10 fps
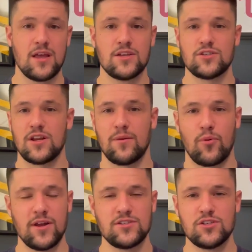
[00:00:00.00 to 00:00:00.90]
So an
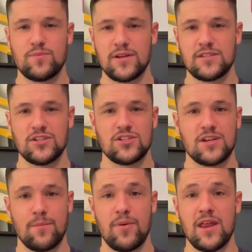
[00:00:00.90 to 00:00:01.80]
appraisal is basically just
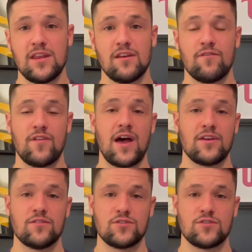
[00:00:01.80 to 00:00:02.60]
an opinion of value.